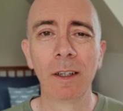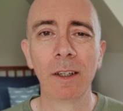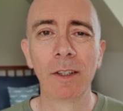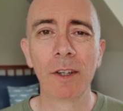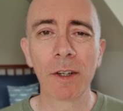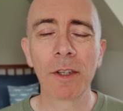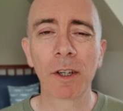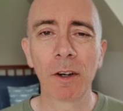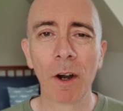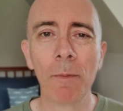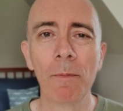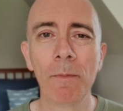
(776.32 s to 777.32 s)
Just a
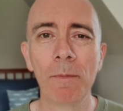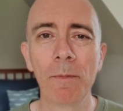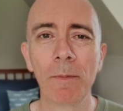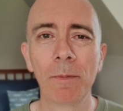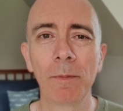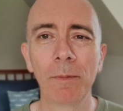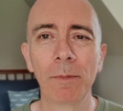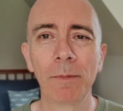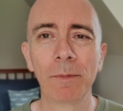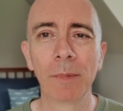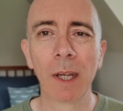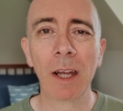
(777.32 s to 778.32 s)
crumb
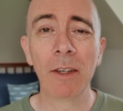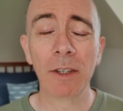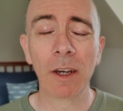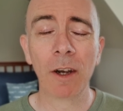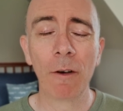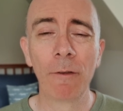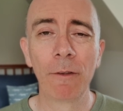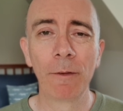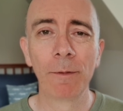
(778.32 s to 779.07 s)
is enough.